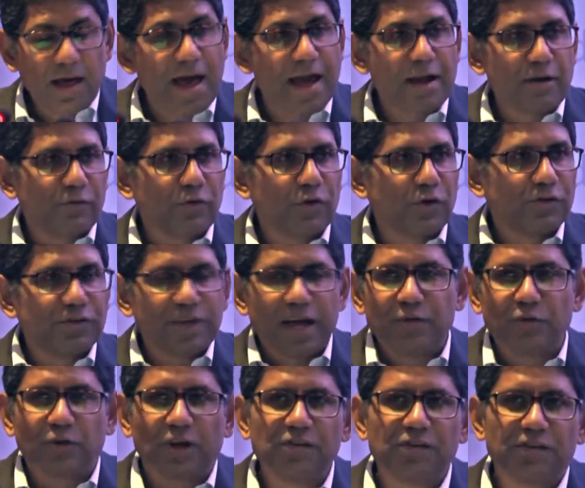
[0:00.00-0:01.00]
And of course,
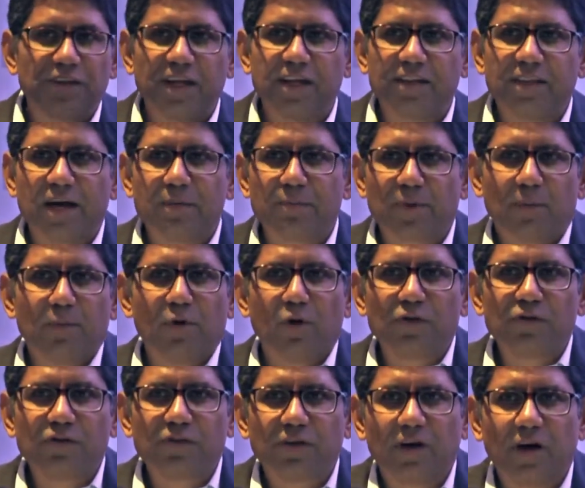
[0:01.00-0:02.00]
as you can see, that
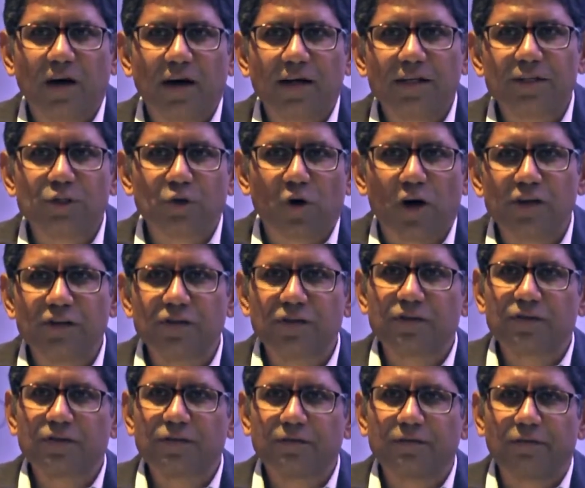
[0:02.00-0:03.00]
promotes
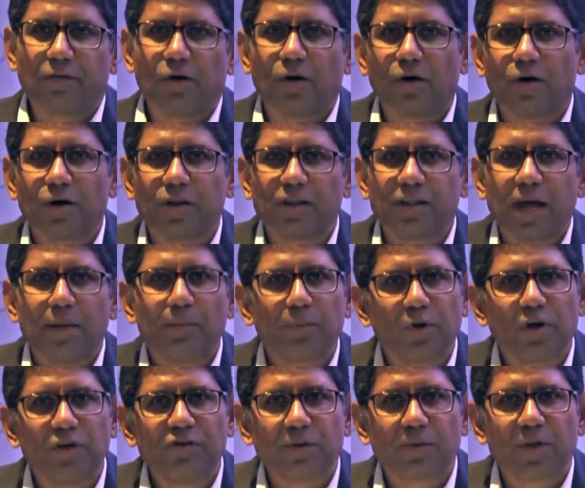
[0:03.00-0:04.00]
choice for the
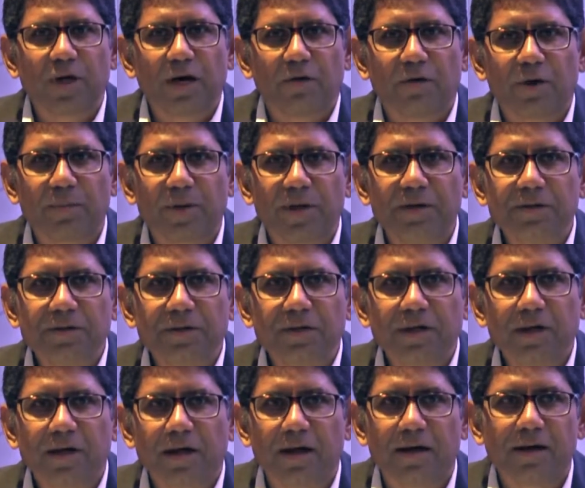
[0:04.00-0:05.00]
employees of the government,
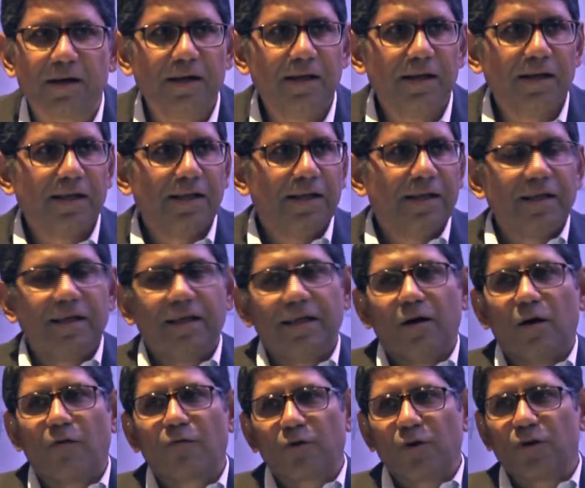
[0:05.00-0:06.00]
right?
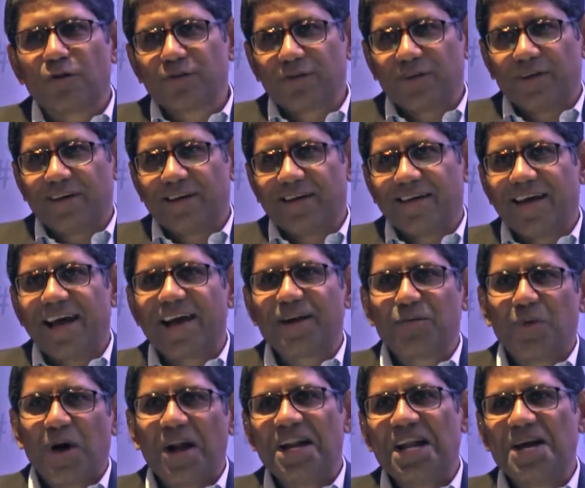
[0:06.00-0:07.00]
Of course, at
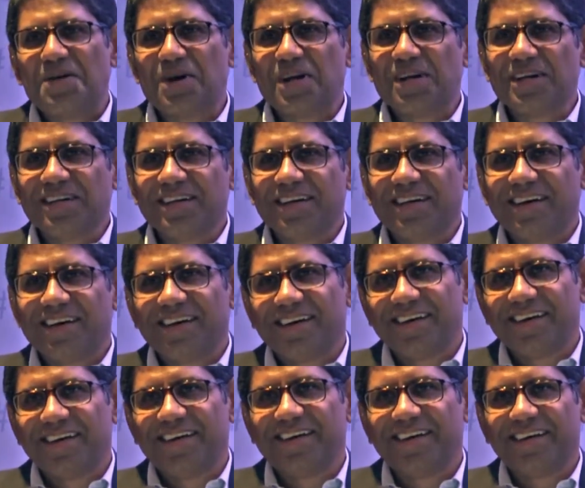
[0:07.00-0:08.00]
one level,
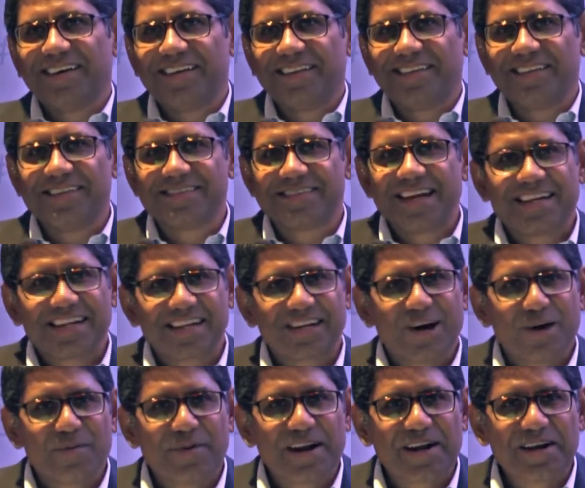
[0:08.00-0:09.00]
the central
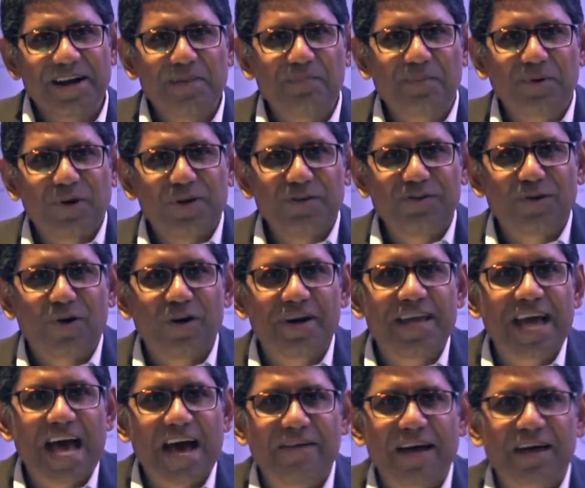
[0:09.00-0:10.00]
government employees
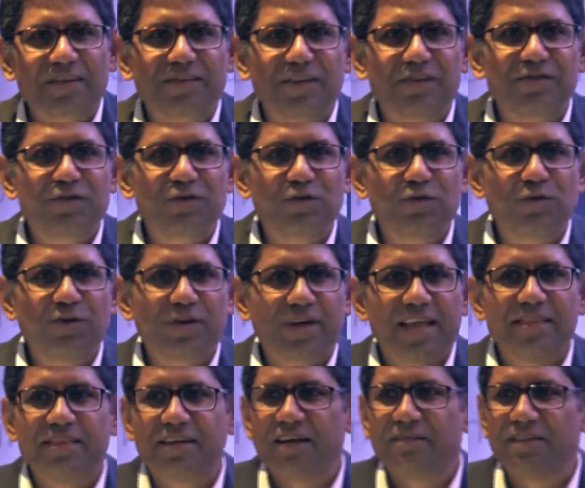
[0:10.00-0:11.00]
already have access to
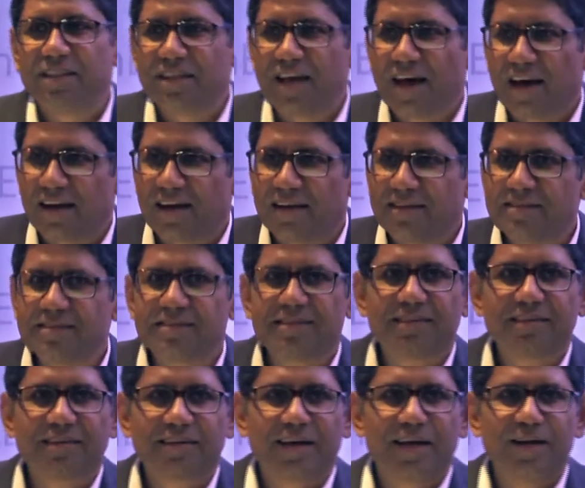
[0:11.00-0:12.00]
Kendriya Vidyalayas,
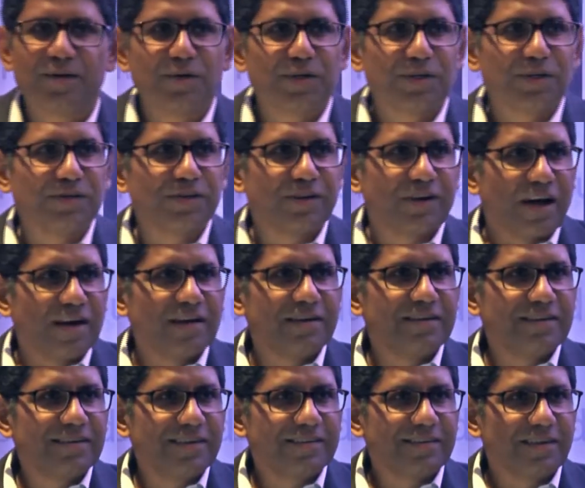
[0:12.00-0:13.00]
right, which is
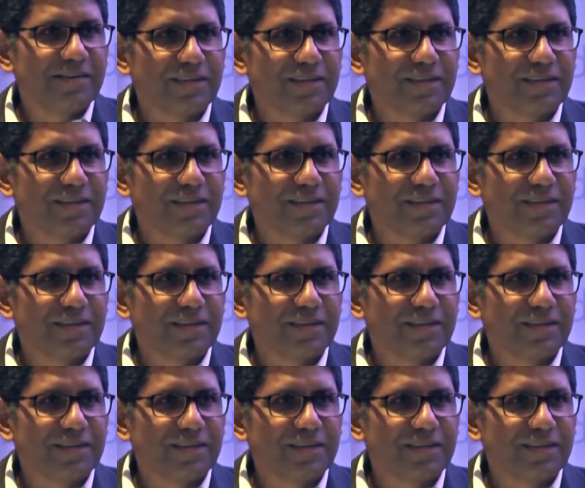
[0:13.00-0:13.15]
run